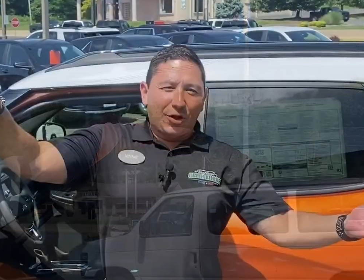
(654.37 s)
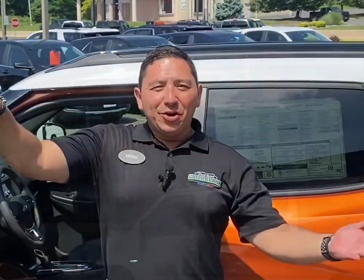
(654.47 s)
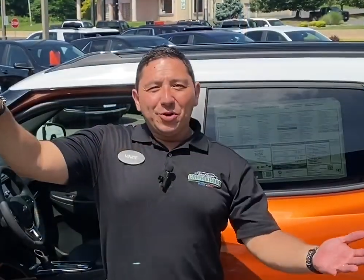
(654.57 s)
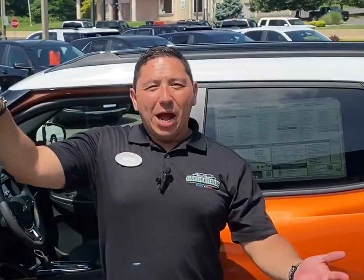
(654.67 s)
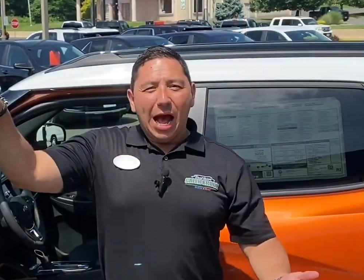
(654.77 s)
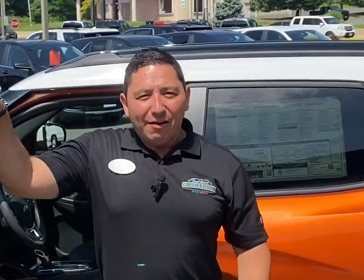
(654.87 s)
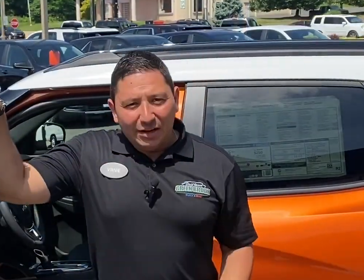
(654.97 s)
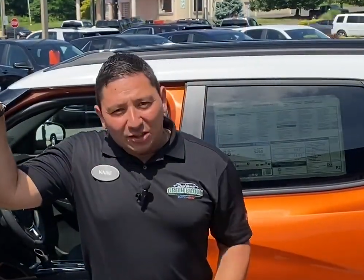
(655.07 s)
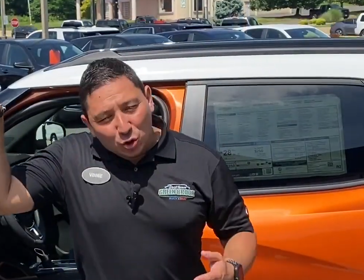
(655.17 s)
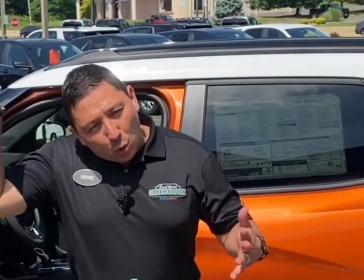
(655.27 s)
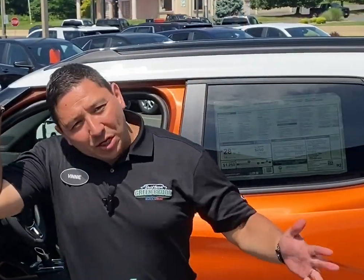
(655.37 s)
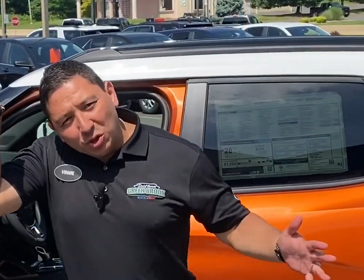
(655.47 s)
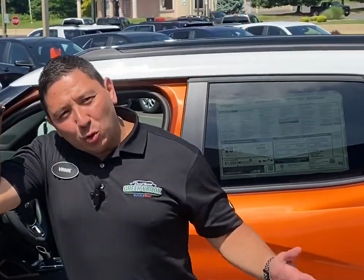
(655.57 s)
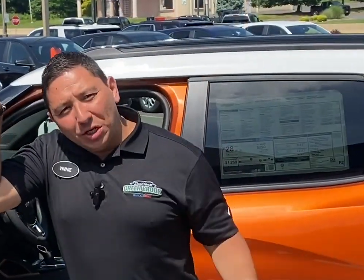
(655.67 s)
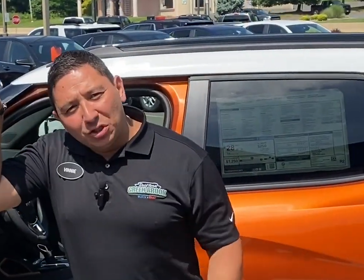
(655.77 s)
There you have it, twenty
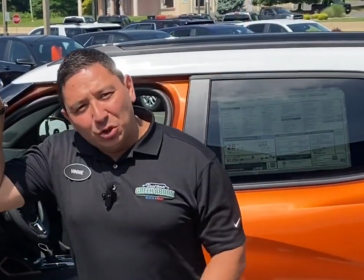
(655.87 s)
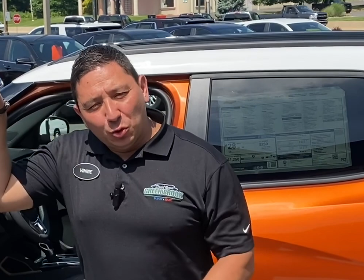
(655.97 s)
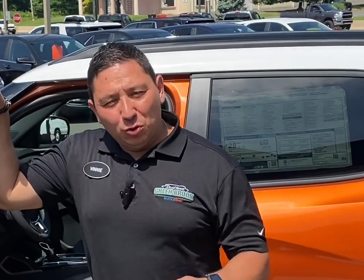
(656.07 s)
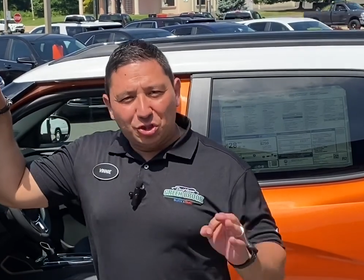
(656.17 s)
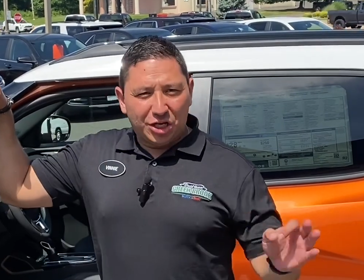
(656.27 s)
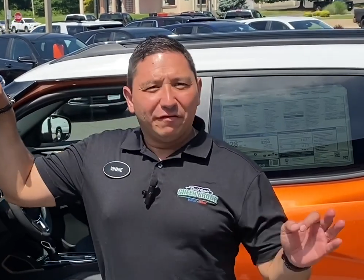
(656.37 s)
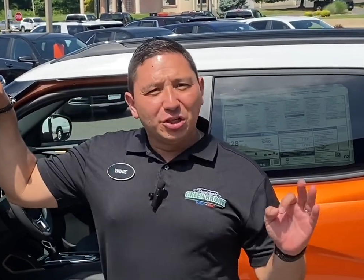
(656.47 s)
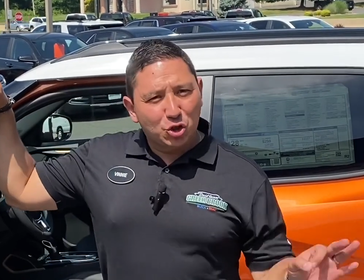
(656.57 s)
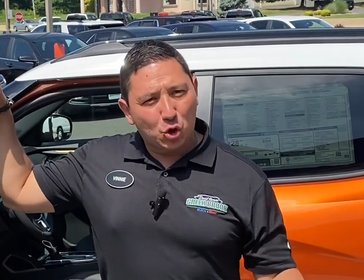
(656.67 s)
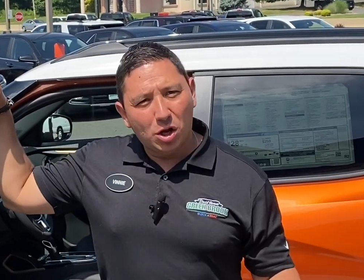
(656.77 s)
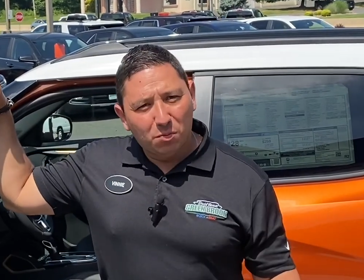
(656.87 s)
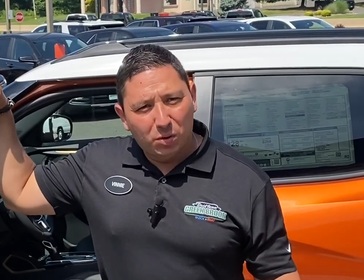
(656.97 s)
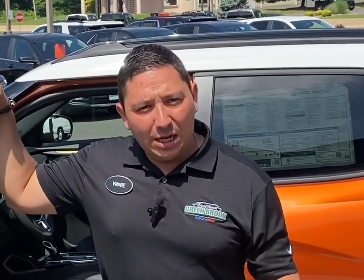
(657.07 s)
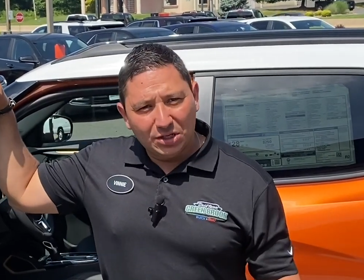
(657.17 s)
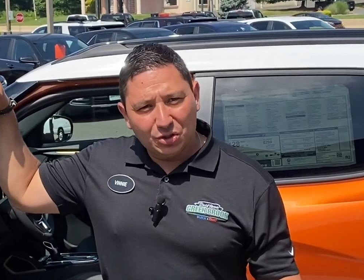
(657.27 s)
twenty-two Chevy
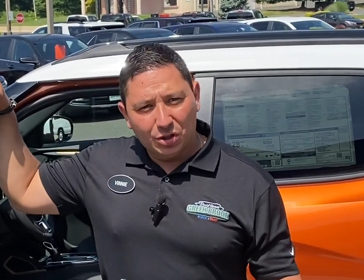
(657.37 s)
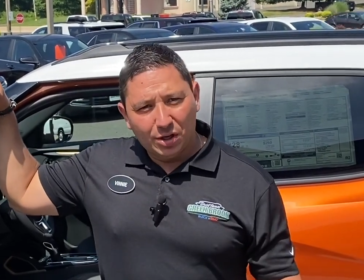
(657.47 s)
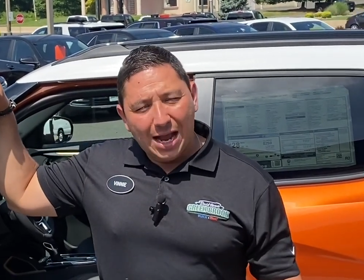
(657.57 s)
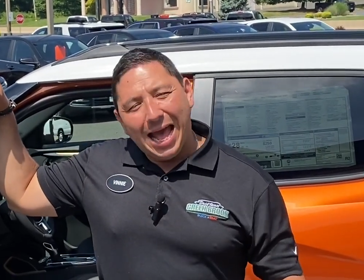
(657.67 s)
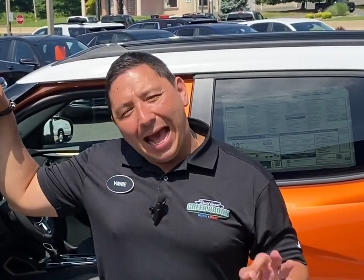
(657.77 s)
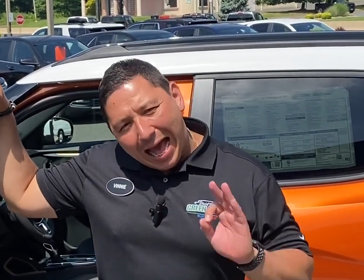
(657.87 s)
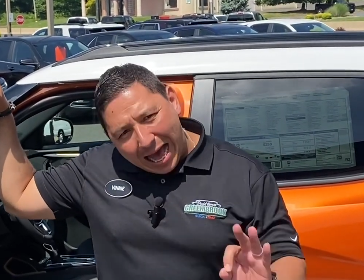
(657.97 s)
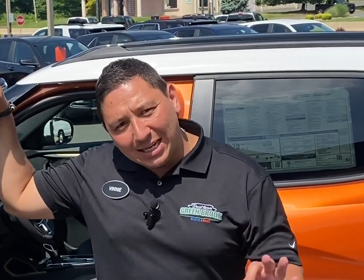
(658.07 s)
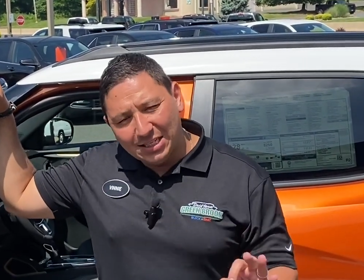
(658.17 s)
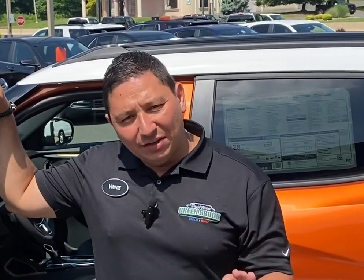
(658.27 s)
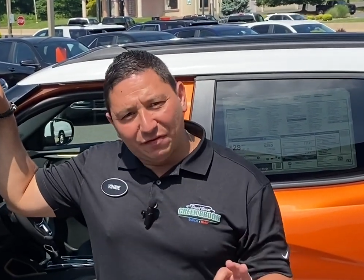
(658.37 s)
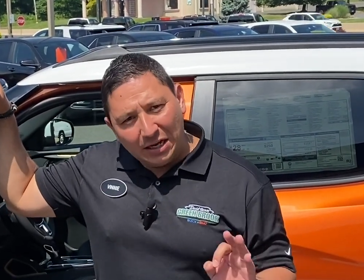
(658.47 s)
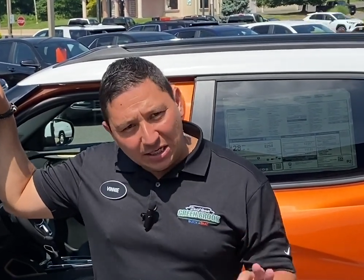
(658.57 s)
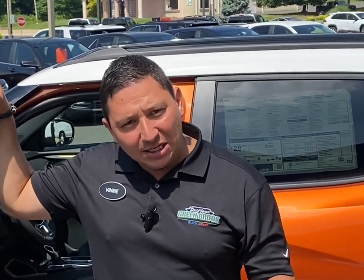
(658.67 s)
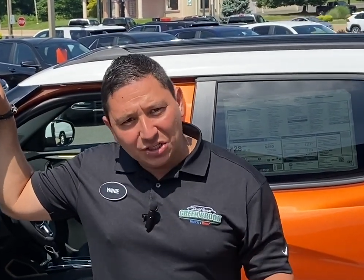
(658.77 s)
Trailblazer Active
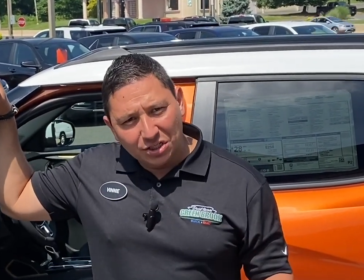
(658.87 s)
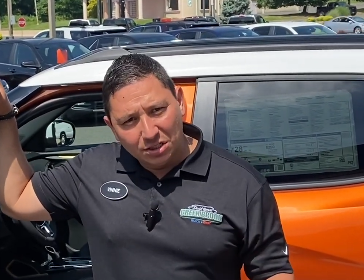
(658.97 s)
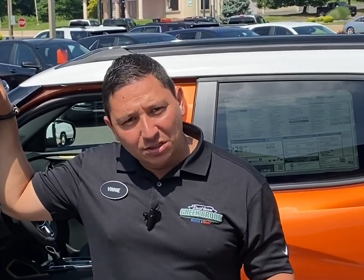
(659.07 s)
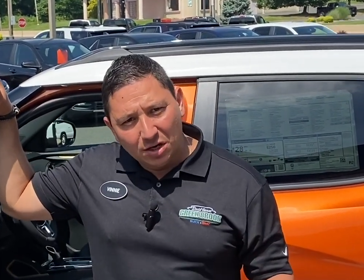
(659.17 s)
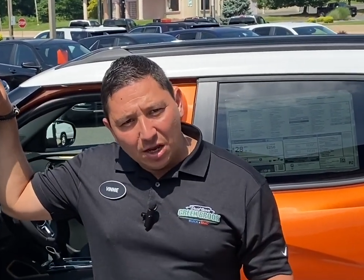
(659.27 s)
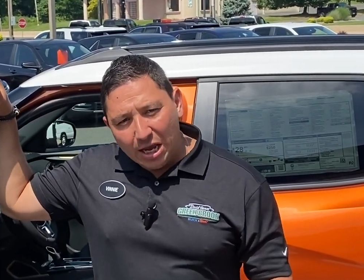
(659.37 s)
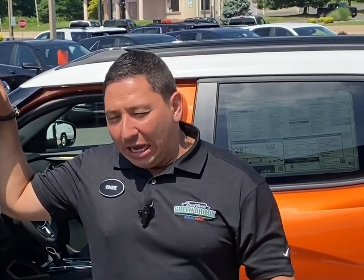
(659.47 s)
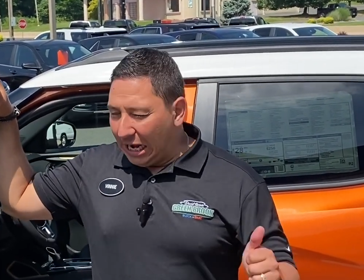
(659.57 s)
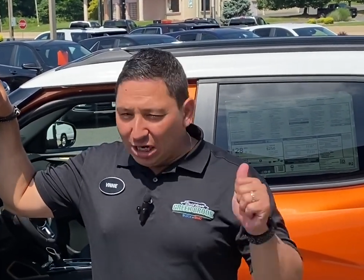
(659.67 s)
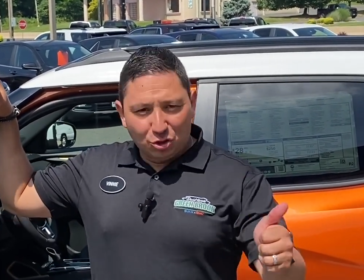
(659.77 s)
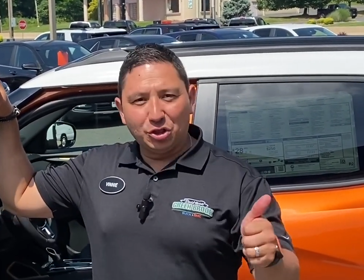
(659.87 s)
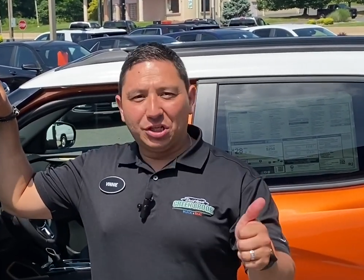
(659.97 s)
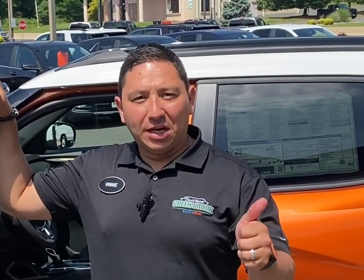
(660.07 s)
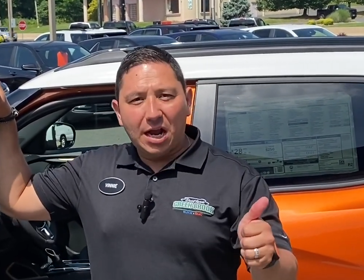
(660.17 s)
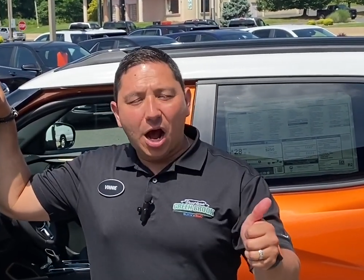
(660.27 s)
Edition.
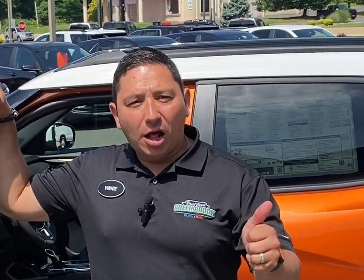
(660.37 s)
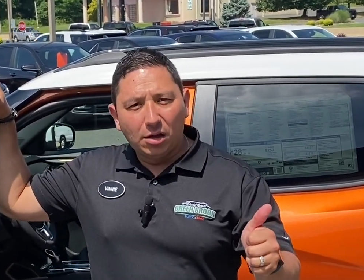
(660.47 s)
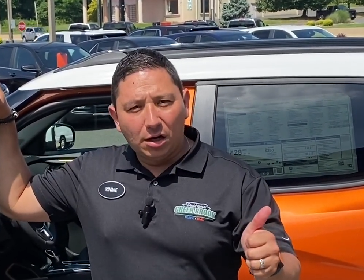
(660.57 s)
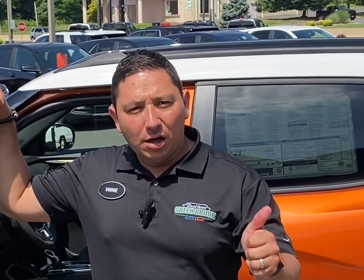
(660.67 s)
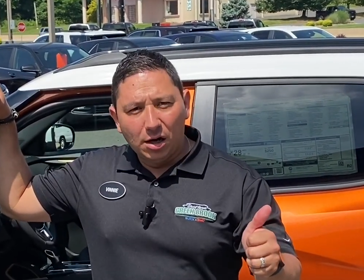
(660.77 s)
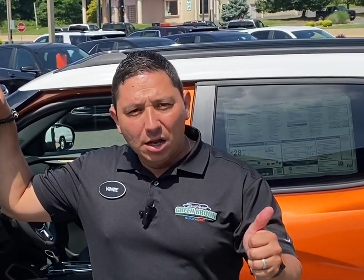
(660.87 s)
Interesting color.